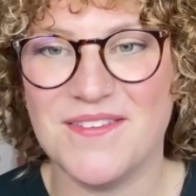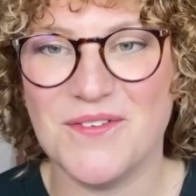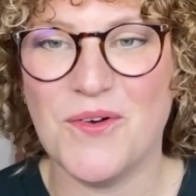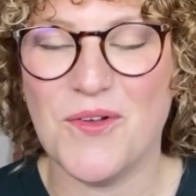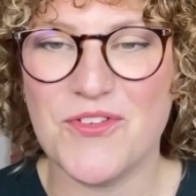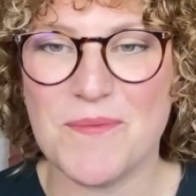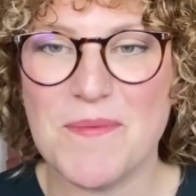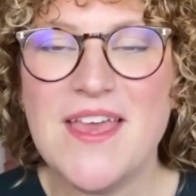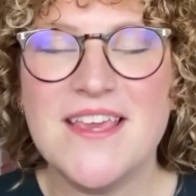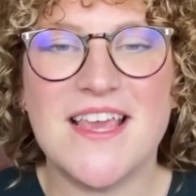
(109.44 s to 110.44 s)
Awesome.
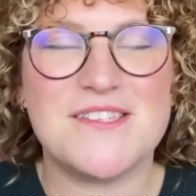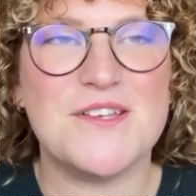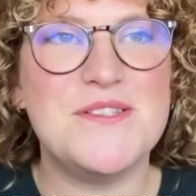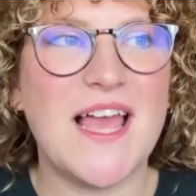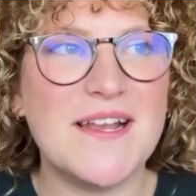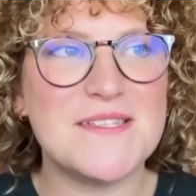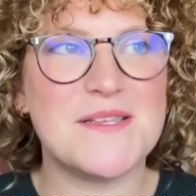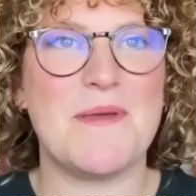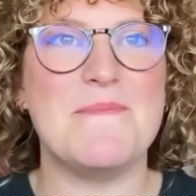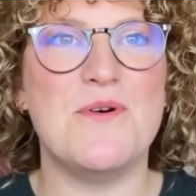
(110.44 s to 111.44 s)
Yeah, so tell us a
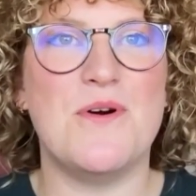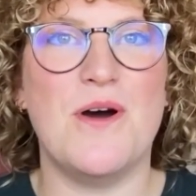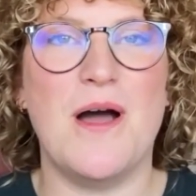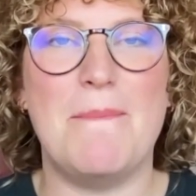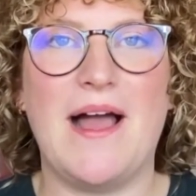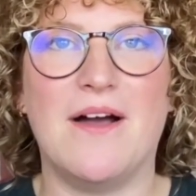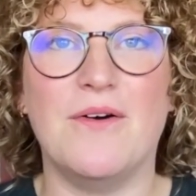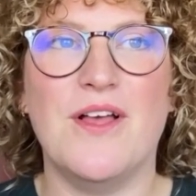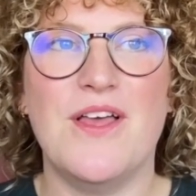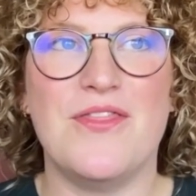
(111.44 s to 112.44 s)
bit more
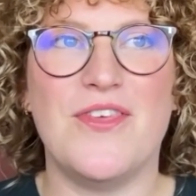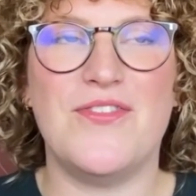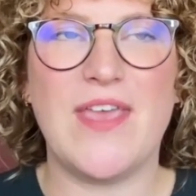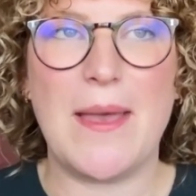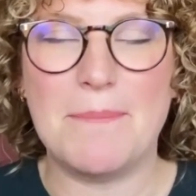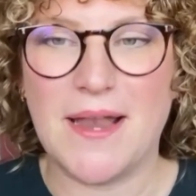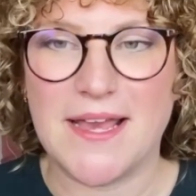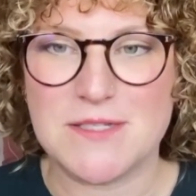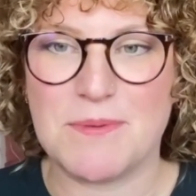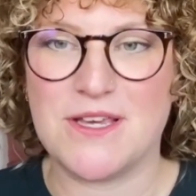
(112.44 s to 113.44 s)
about the
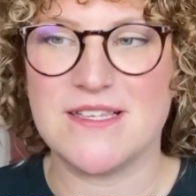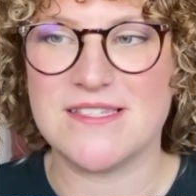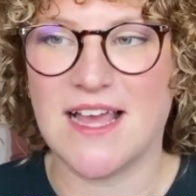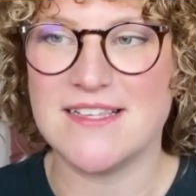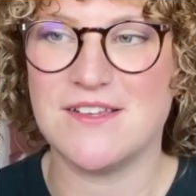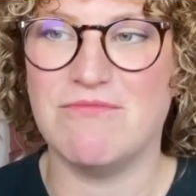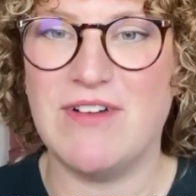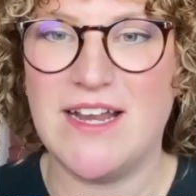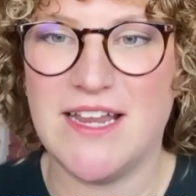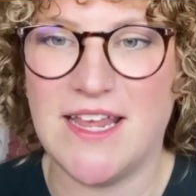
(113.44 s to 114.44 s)
templates, because that's a
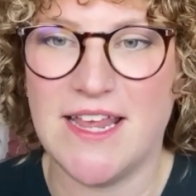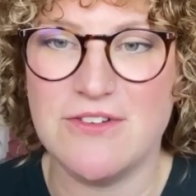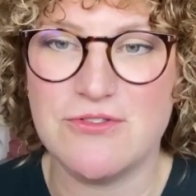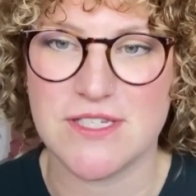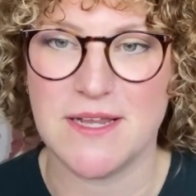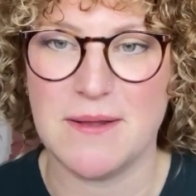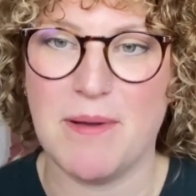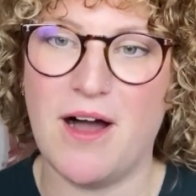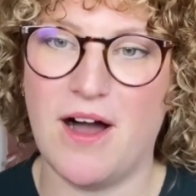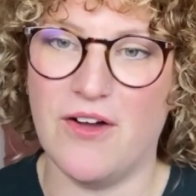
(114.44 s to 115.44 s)
really interesting
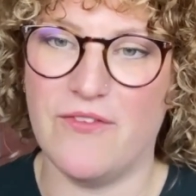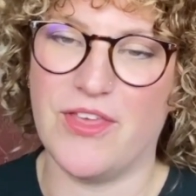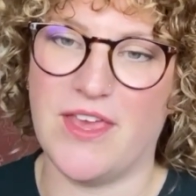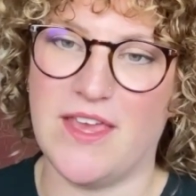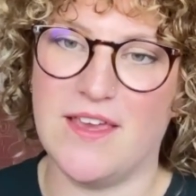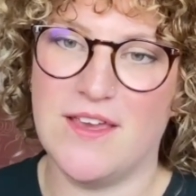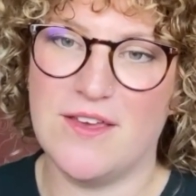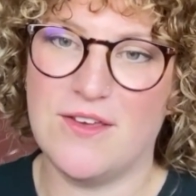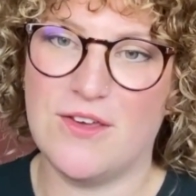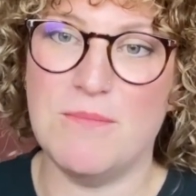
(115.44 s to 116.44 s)
part of the
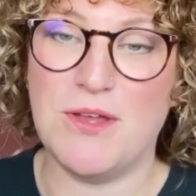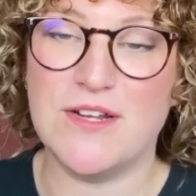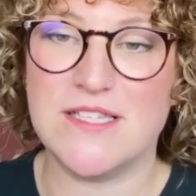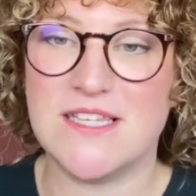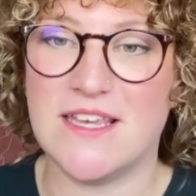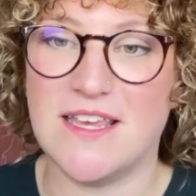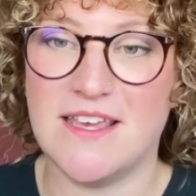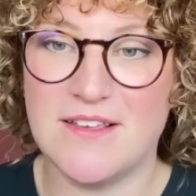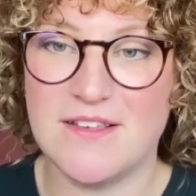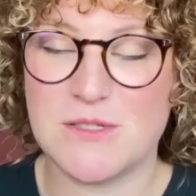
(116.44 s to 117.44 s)

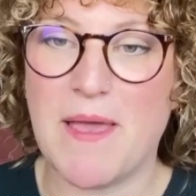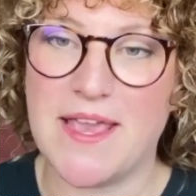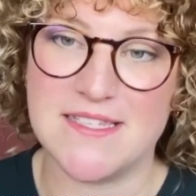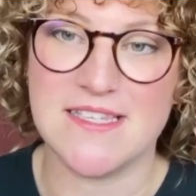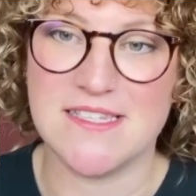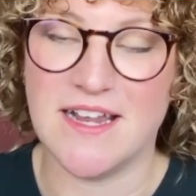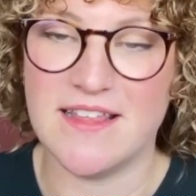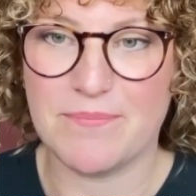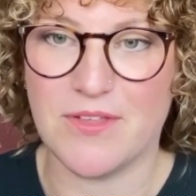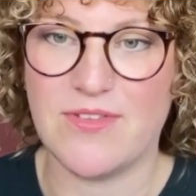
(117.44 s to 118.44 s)
community space, isn't
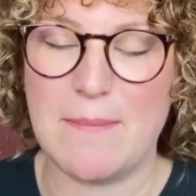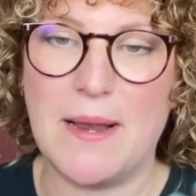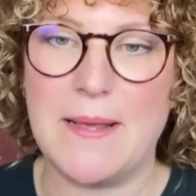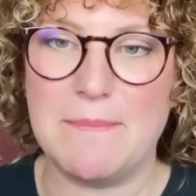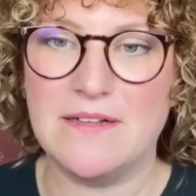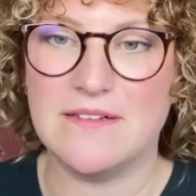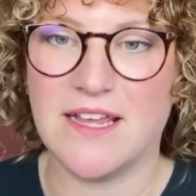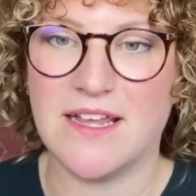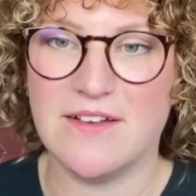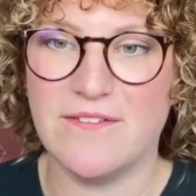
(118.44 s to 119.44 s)
it? The template
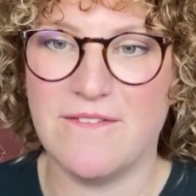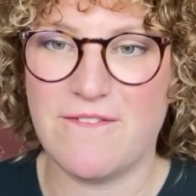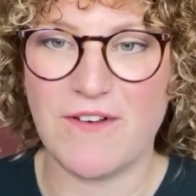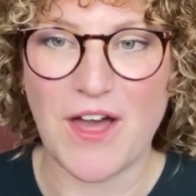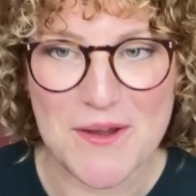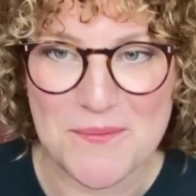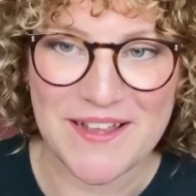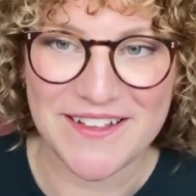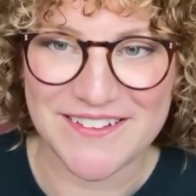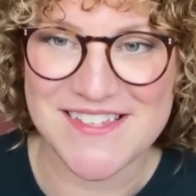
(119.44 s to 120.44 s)
building
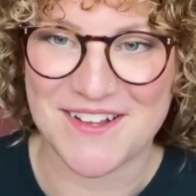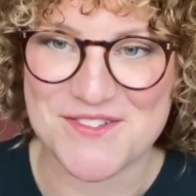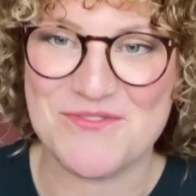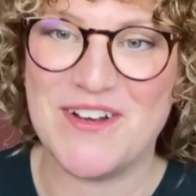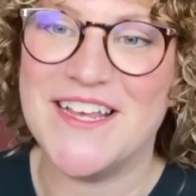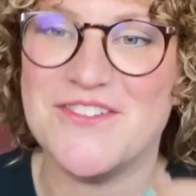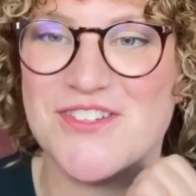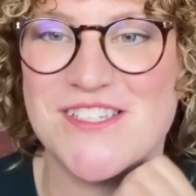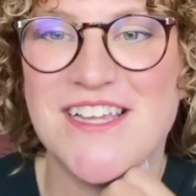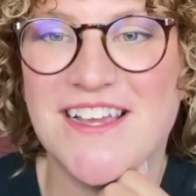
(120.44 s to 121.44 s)
flywheel sounds really
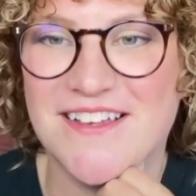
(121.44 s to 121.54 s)
interesting.